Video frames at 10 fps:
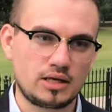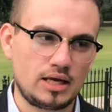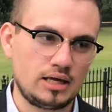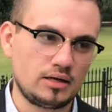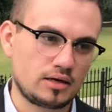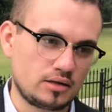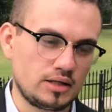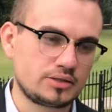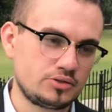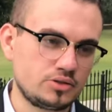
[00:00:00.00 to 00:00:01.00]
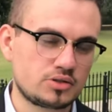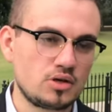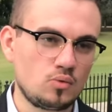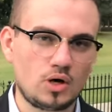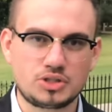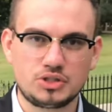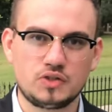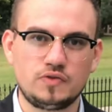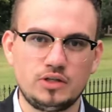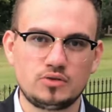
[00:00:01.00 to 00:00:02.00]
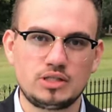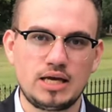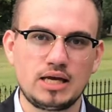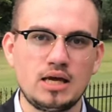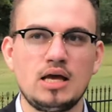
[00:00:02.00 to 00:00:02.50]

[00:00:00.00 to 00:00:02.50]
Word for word: and uh, collectors watching this video today?